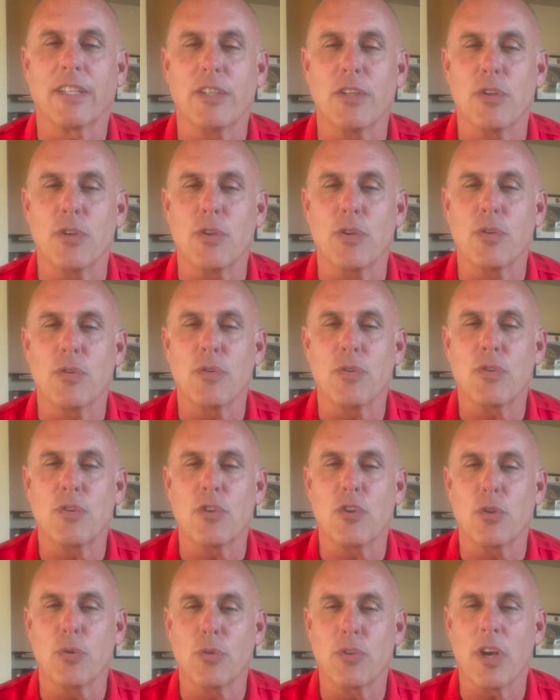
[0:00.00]
could use
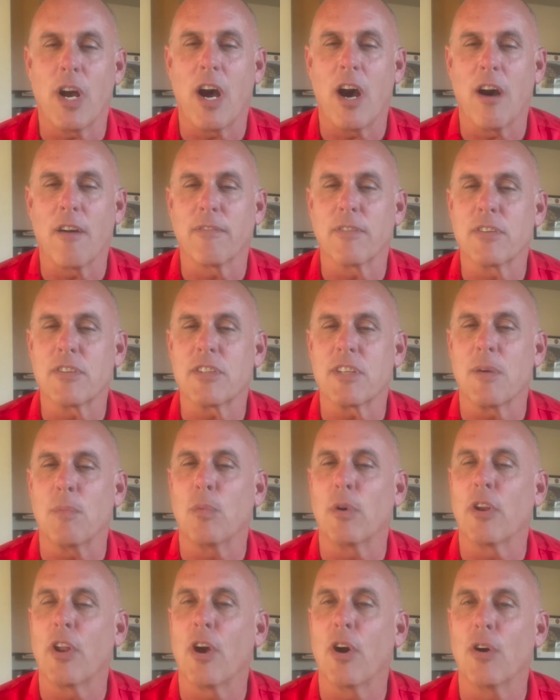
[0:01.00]
you to offer
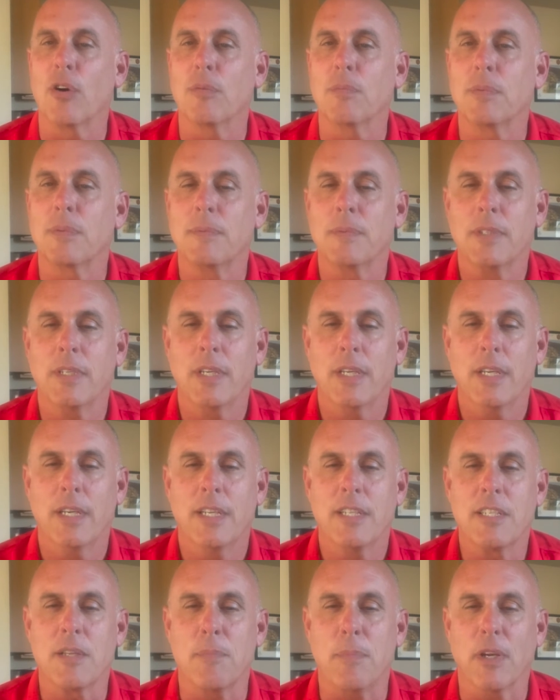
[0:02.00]
someone hope,
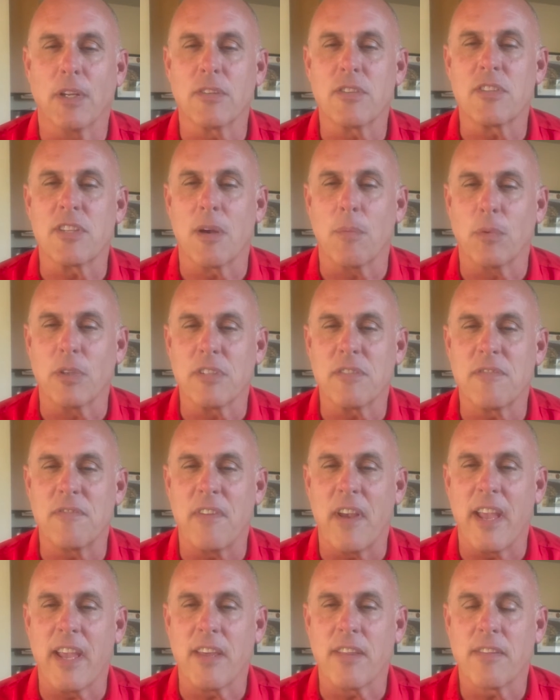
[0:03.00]
to build someone's
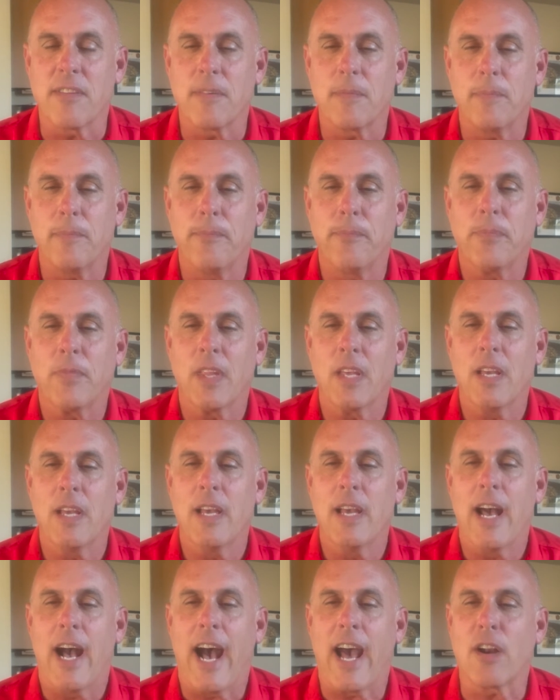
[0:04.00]
faith.
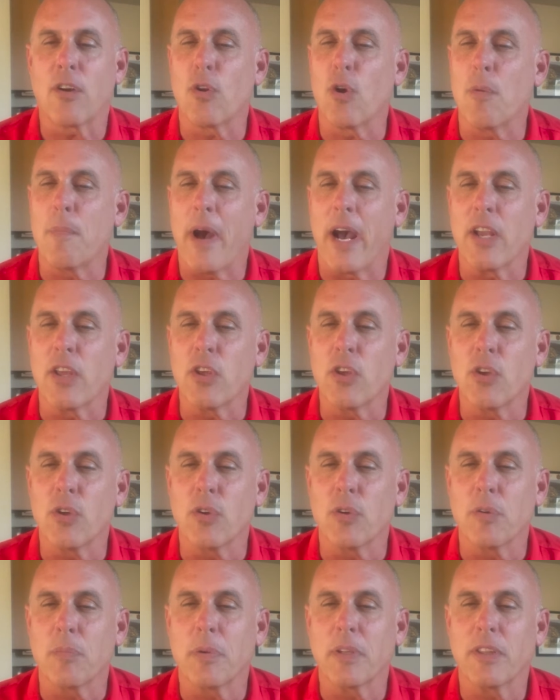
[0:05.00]
I don't know about
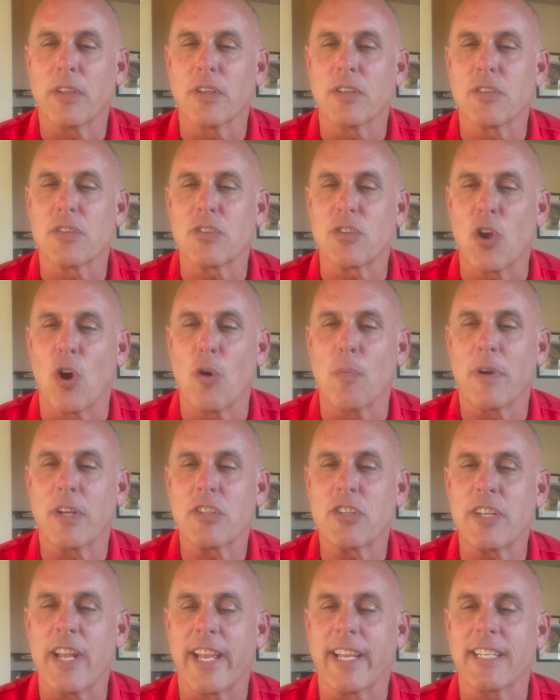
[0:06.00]
you, but there is so
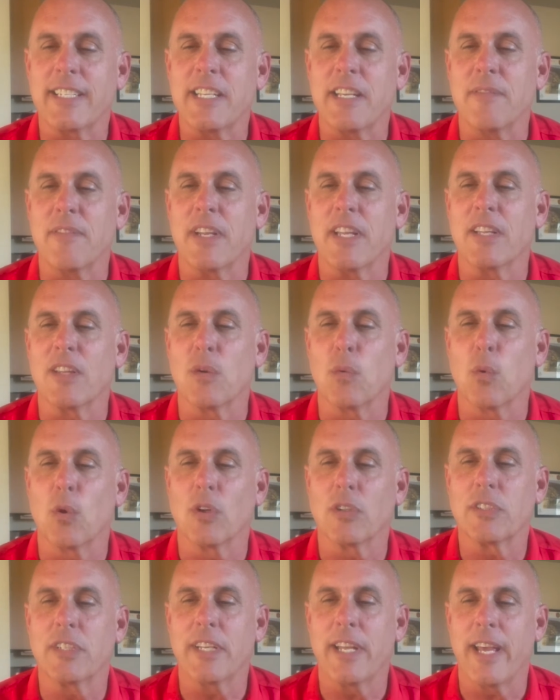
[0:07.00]
much negativity in the
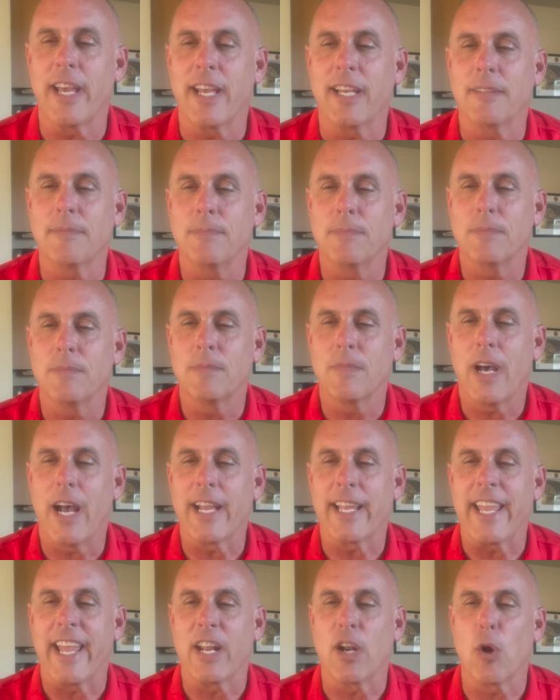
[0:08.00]
world today.
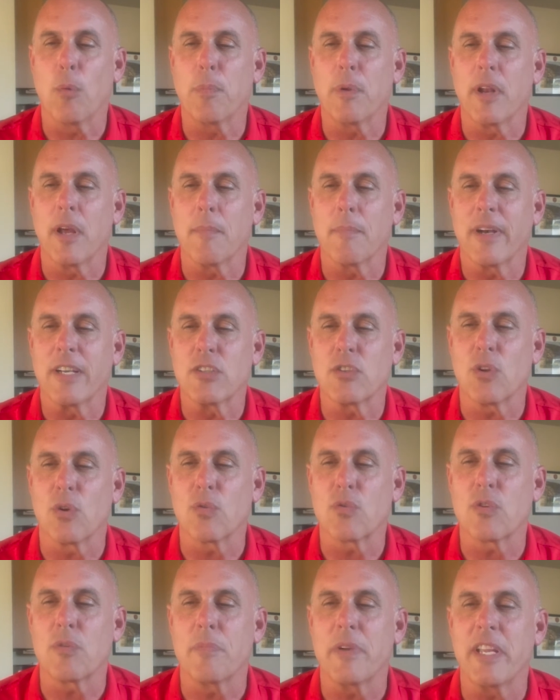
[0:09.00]
I can't open up my
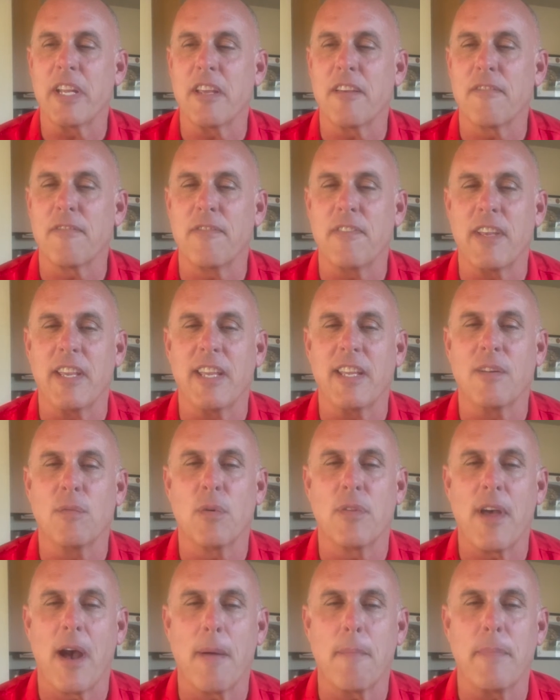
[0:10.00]
social media feed
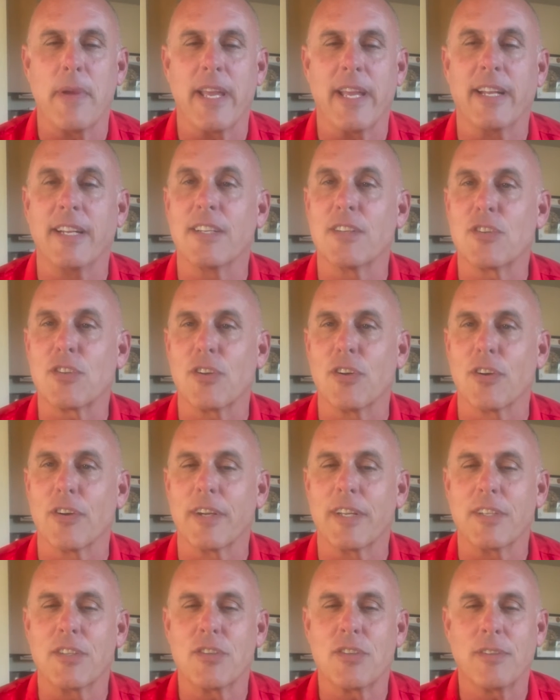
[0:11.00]
without being
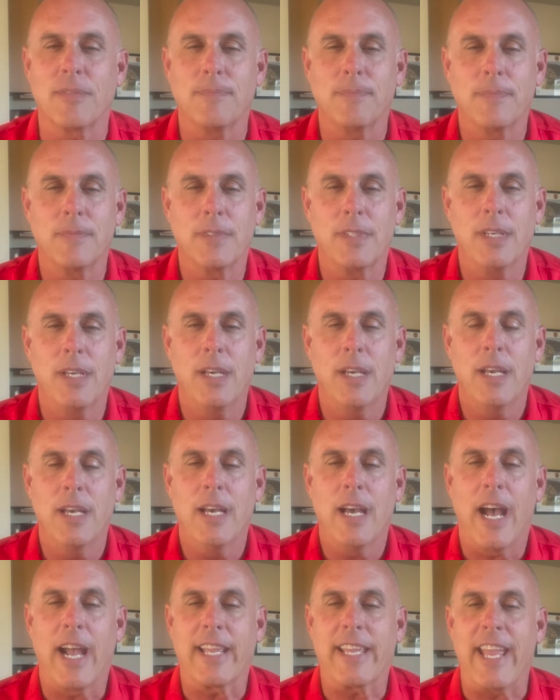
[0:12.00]
discouraged.
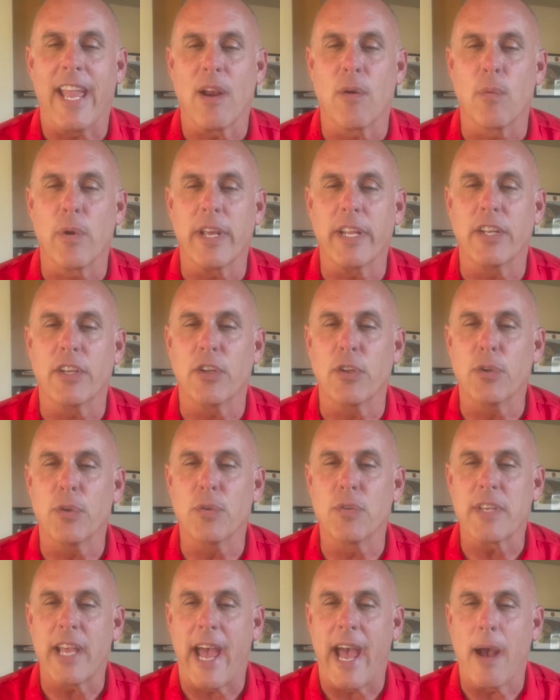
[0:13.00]
I can't read a
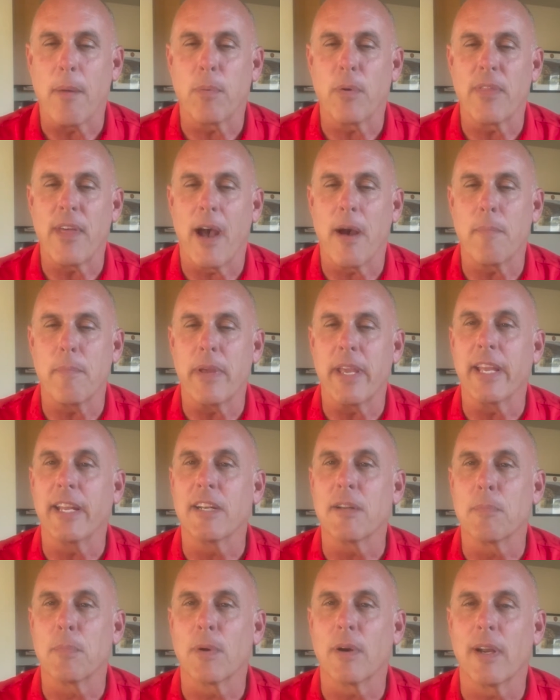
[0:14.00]
news app without being
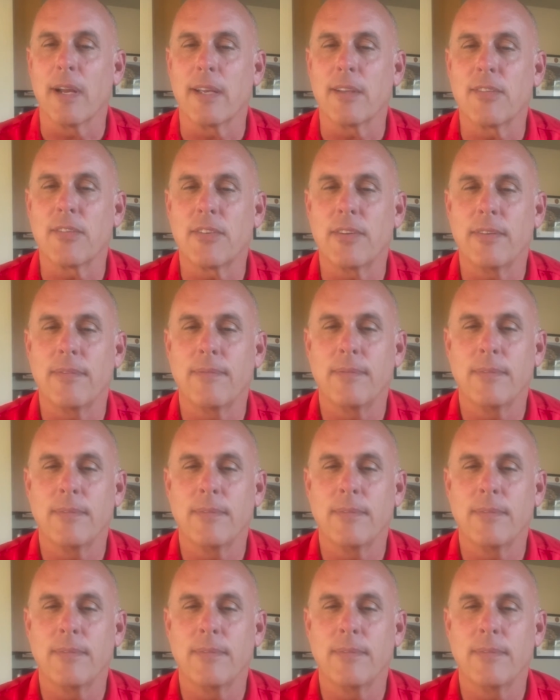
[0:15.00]
depressed.